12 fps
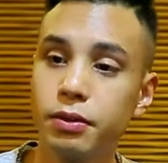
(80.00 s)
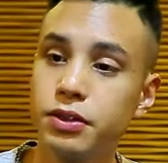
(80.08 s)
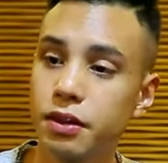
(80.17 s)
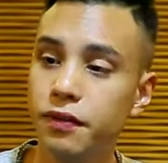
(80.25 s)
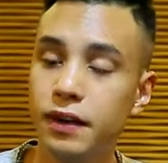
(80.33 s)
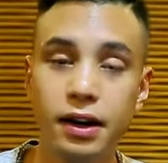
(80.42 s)
which
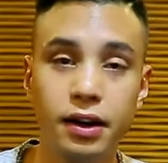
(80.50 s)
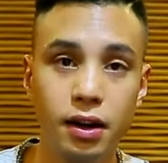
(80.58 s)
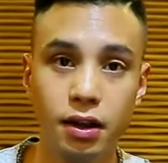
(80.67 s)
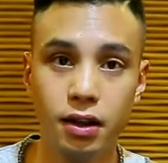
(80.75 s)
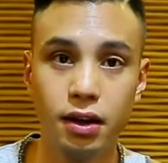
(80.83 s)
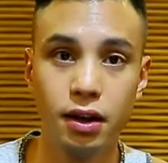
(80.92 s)
I found at
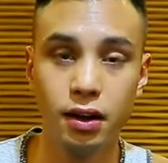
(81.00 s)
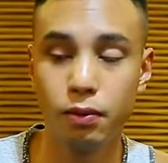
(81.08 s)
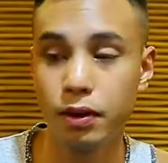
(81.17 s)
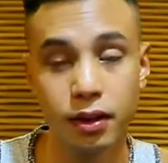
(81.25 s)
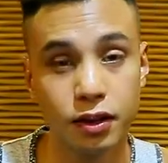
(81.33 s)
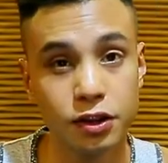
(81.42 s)
the
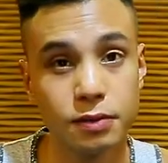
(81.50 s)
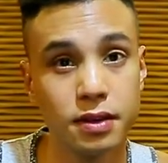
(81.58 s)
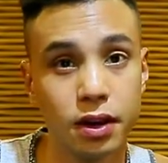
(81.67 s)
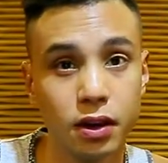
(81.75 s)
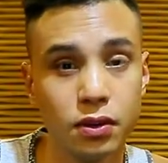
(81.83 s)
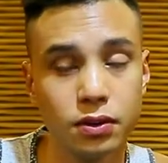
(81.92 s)
one of the gyms
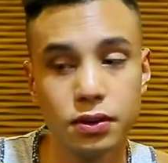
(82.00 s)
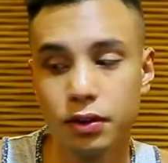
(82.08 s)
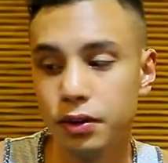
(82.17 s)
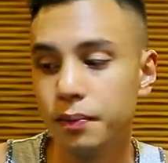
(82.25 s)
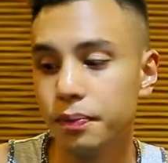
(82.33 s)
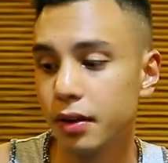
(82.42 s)
that I go
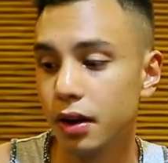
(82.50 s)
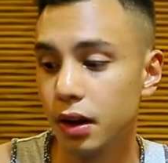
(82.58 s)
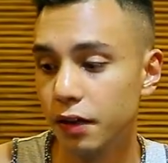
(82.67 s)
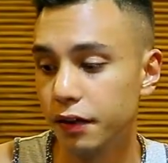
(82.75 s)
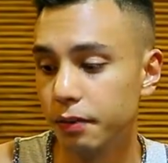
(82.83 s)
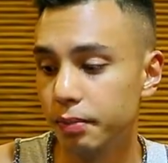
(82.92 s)
to, I
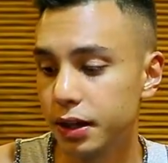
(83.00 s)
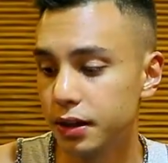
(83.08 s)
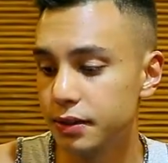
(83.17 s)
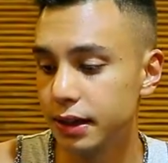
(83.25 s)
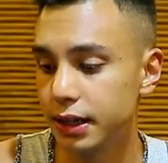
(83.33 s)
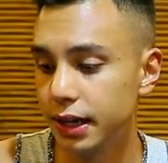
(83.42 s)
love it
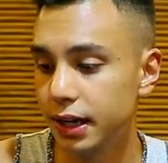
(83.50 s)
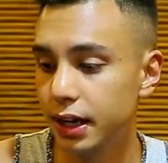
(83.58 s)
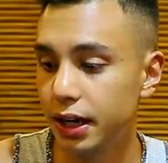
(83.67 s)
because it